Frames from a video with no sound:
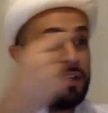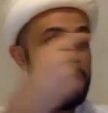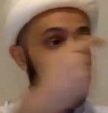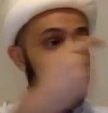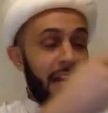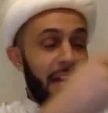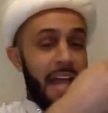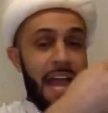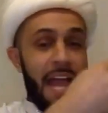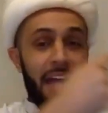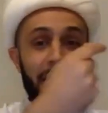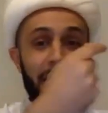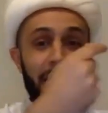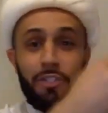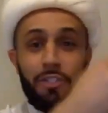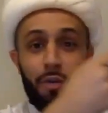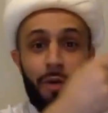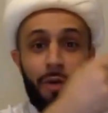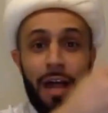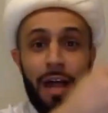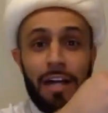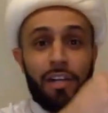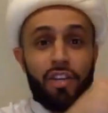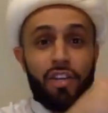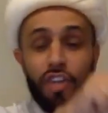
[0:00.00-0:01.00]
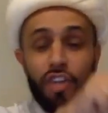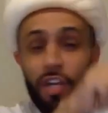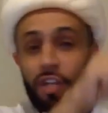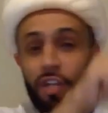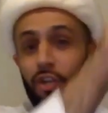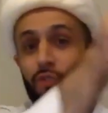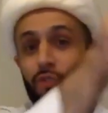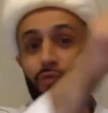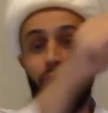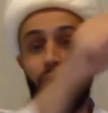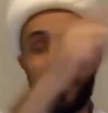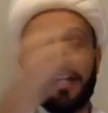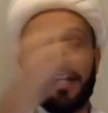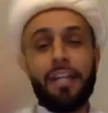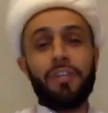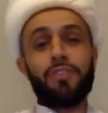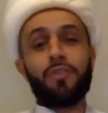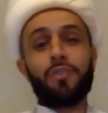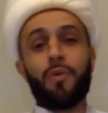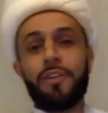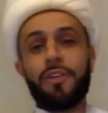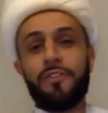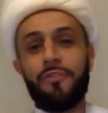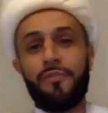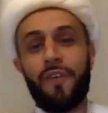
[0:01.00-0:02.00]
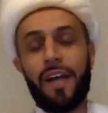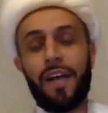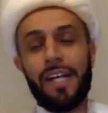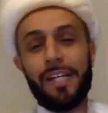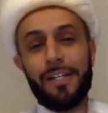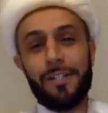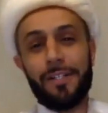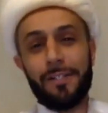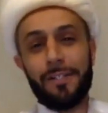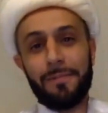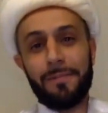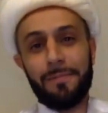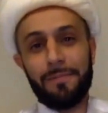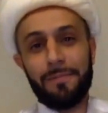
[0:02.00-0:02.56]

in any direction, you're running towards fire.